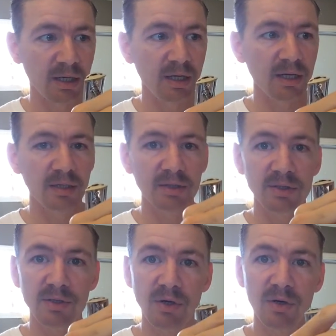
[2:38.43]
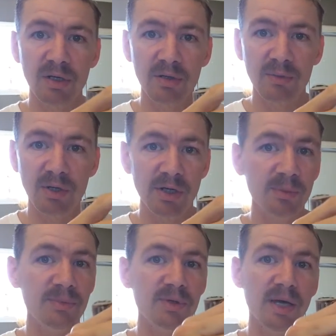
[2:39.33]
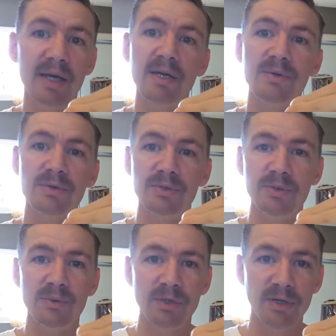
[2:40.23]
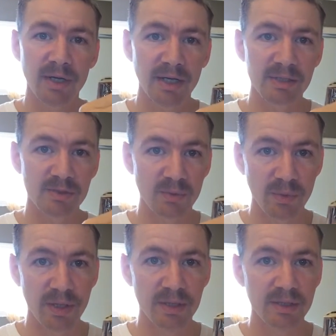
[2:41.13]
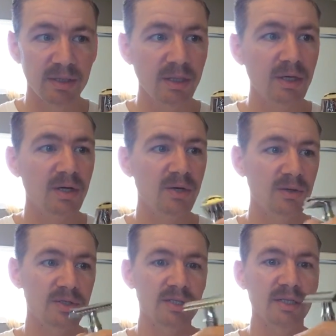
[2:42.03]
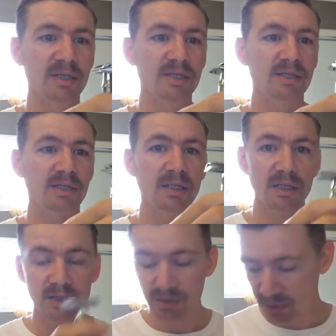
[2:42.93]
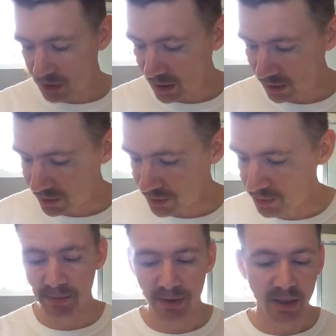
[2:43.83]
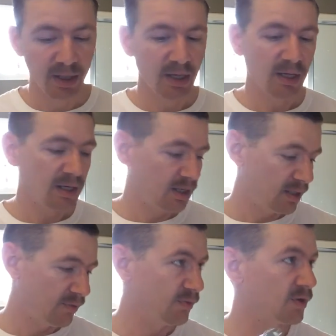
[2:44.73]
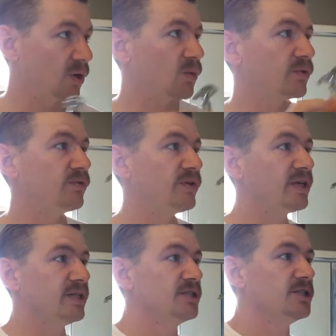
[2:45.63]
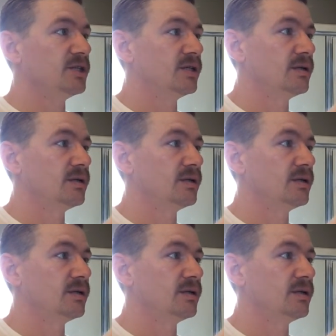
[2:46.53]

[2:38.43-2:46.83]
and the knurling will help you hang on to it when your hands are wet or slick. So that'll help. If you go with vintage,